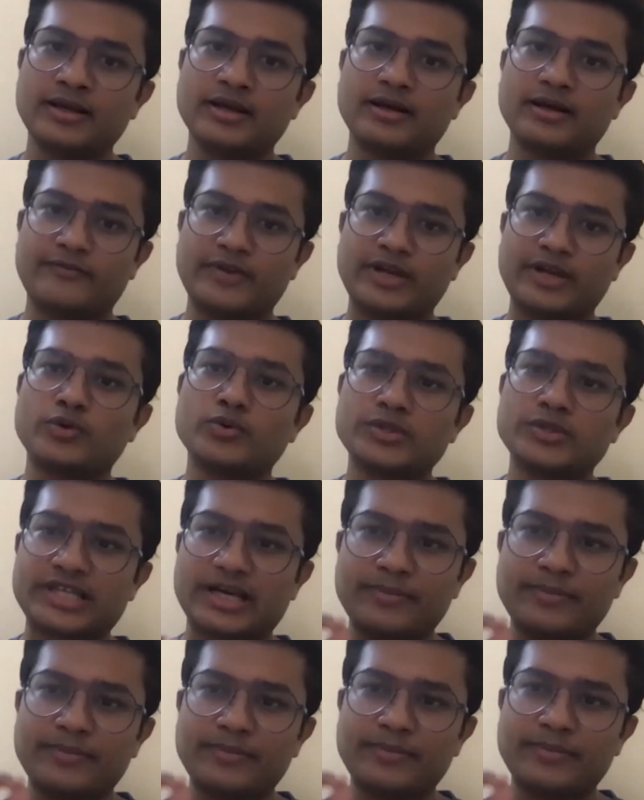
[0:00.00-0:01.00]
We do
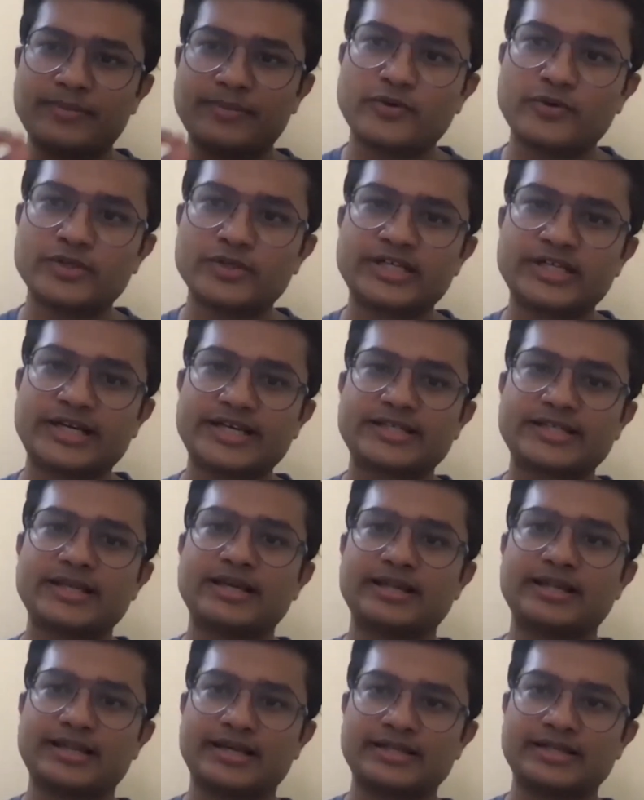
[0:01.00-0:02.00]
some level of user
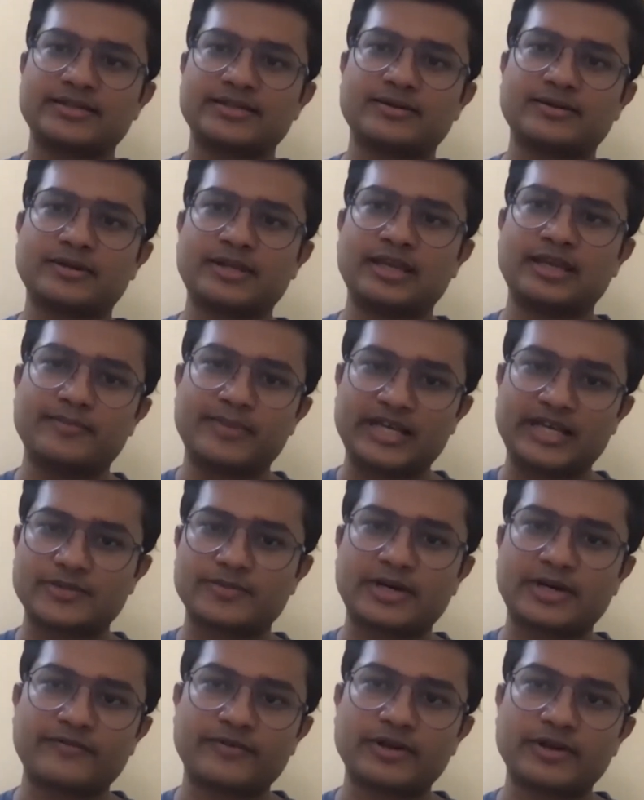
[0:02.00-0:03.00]
testing, and that's a key
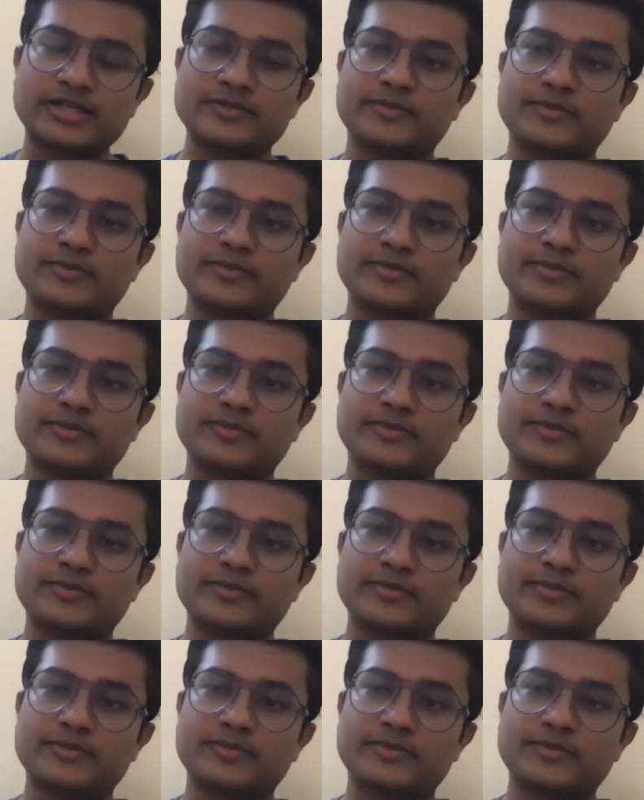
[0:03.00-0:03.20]
benchmark for us.